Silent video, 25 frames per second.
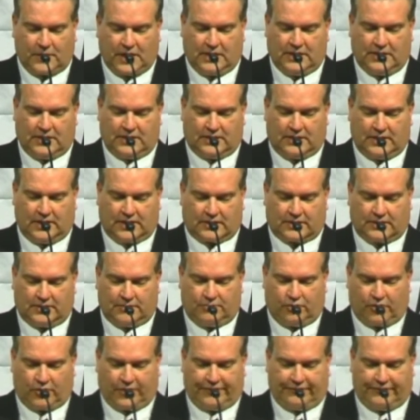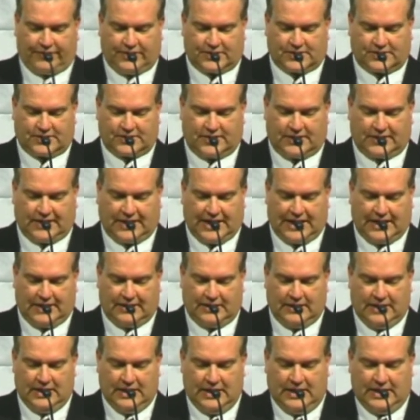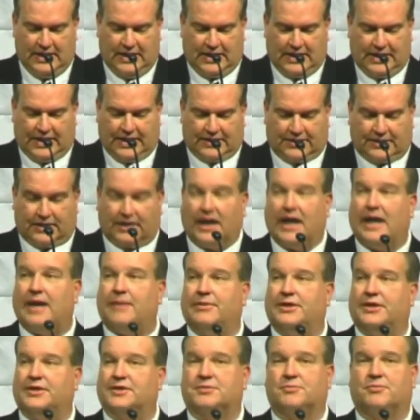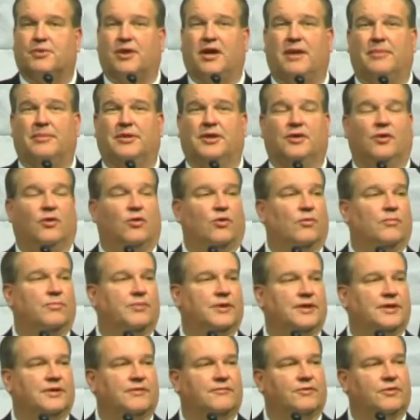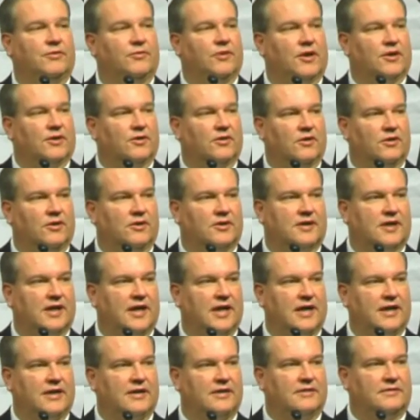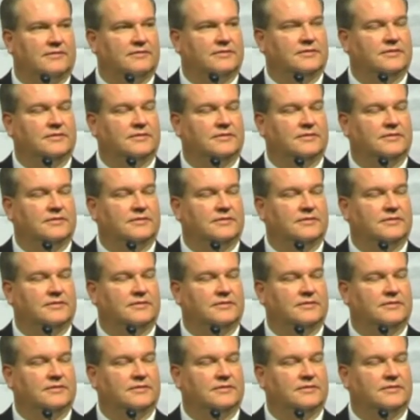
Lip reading: inducted previous to that, and the lobby is probably open if you want to go look at it.